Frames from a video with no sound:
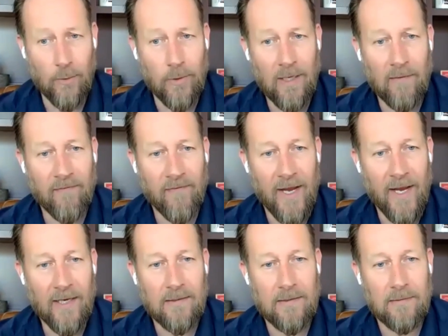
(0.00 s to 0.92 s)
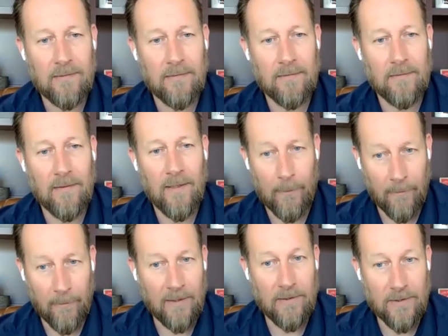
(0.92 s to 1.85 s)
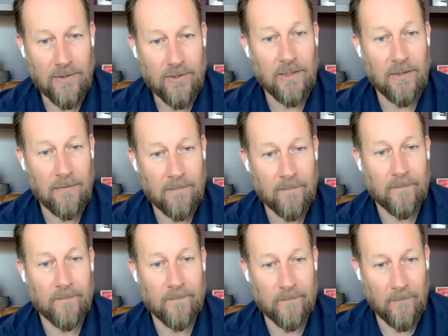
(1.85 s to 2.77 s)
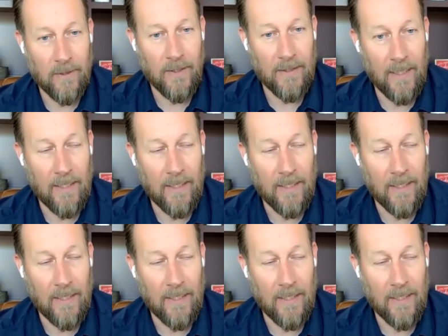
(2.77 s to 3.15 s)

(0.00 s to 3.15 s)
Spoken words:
going to affect our industry, right?